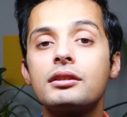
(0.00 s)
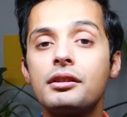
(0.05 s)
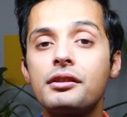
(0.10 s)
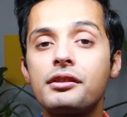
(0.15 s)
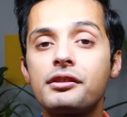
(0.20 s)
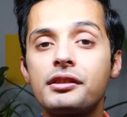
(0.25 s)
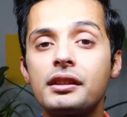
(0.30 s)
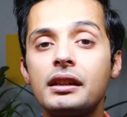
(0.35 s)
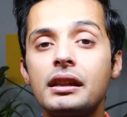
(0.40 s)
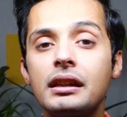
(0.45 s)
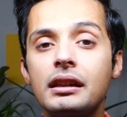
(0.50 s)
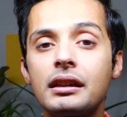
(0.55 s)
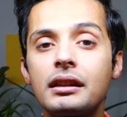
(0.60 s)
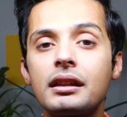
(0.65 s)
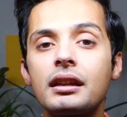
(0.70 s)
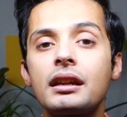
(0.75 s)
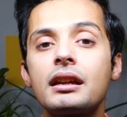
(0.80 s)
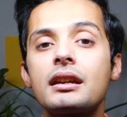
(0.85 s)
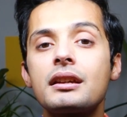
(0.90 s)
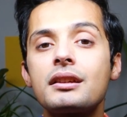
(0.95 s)
to
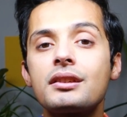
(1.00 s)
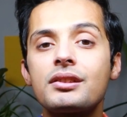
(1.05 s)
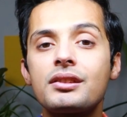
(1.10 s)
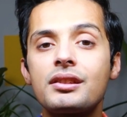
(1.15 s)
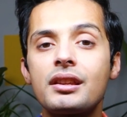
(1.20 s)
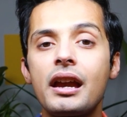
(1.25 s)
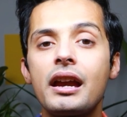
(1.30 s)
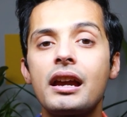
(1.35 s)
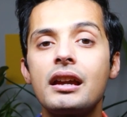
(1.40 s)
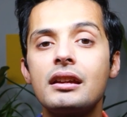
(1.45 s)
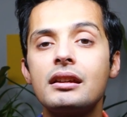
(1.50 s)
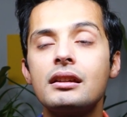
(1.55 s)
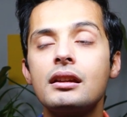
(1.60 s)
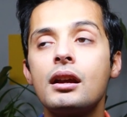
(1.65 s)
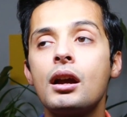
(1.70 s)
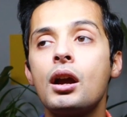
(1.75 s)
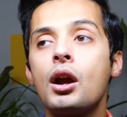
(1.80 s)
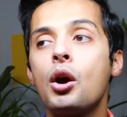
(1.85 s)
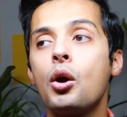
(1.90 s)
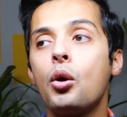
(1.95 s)
think,
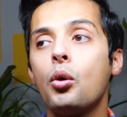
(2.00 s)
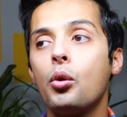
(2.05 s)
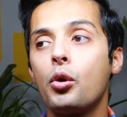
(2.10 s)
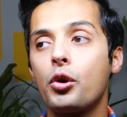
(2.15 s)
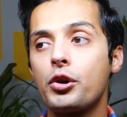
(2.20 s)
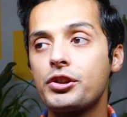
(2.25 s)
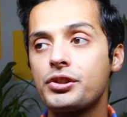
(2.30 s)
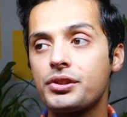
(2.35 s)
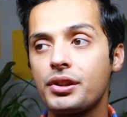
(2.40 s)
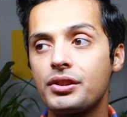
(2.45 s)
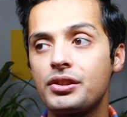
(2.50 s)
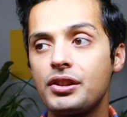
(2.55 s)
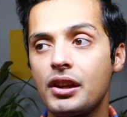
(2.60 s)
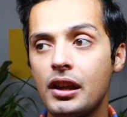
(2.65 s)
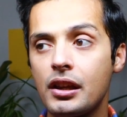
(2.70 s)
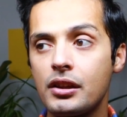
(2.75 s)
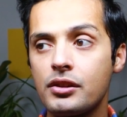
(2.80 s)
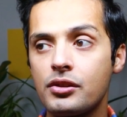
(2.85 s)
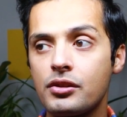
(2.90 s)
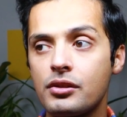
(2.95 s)
say, or
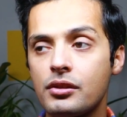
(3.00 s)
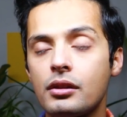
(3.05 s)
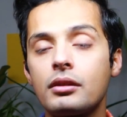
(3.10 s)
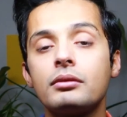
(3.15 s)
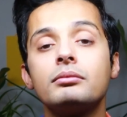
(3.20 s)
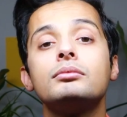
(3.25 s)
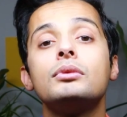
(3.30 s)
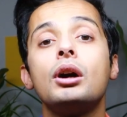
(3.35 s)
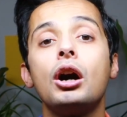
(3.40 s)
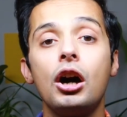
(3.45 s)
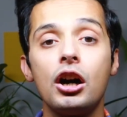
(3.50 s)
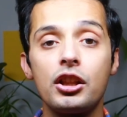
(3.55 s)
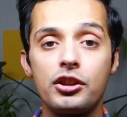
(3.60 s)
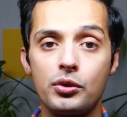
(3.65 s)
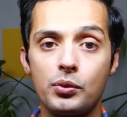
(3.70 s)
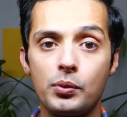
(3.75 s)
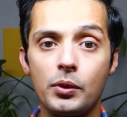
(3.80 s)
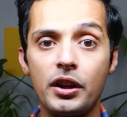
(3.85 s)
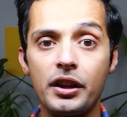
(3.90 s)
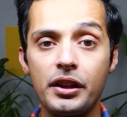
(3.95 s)
suggest
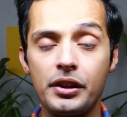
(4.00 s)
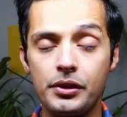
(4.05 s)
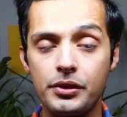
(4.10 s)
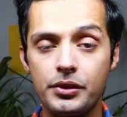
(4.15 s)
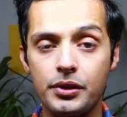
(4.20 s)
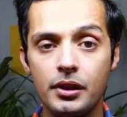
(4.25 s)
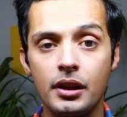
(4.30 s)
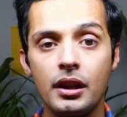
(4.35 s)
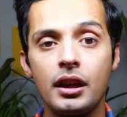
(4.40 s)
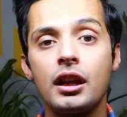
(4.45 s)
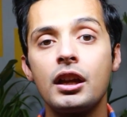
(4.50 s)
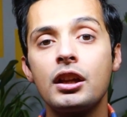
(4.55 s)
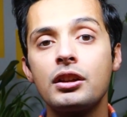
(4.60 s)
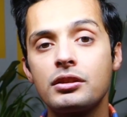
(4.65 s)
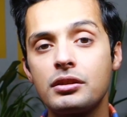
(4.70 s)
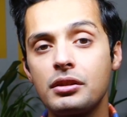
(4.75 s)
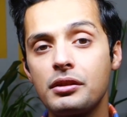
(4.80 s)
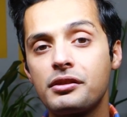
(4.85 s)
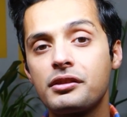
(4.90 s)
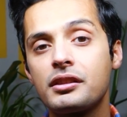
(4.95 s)
otherwise.
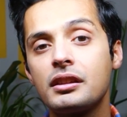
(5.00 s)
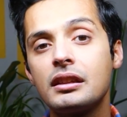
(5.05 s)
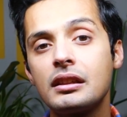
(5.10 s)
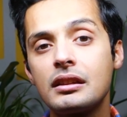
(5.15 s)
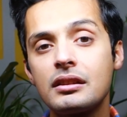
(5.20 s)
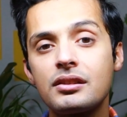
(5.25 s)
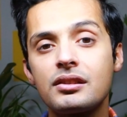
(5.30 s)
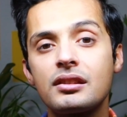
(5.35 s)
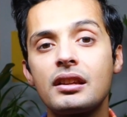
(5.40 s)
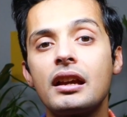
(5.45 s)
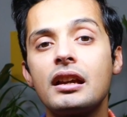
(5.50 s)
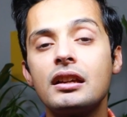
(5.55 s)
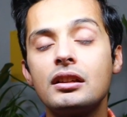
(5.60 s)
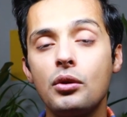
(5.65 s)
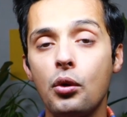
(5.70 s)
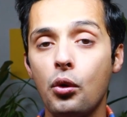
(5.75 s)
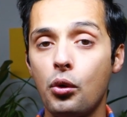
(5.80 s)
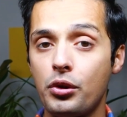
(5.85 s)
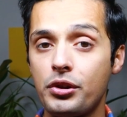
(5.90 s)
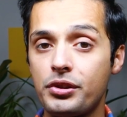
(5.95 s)
To think,
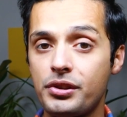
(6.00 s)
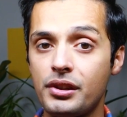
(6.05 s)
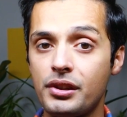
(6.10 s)
say, or